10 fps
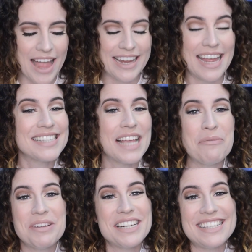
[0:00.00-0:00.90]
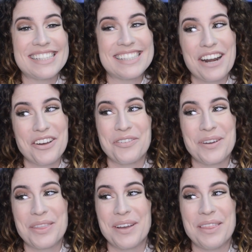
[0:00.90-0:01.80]
I guess I'm going to start off
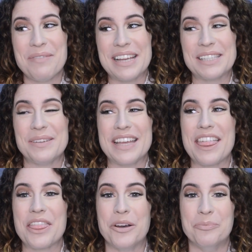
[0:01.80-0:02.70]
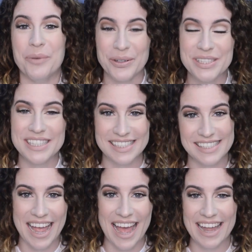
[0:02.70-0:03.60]
with the one that makes me the most
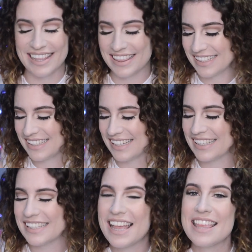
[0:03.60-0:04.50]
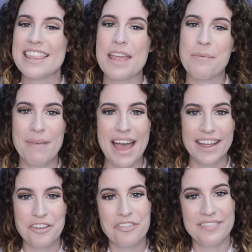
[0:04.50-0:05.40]
sad. This is the
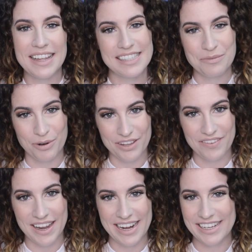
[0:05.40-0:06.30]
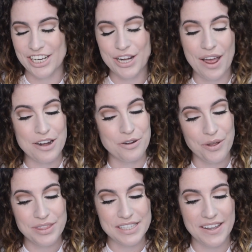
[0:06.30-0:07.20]
MAC Face and Body Foundation. Now I
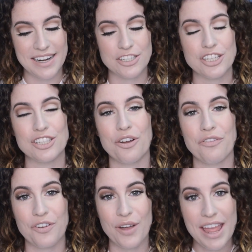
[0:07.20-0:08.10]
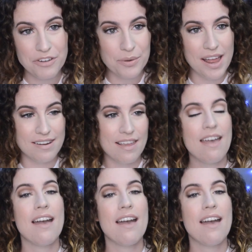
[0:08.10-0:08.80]
know this foundation is not for everyone.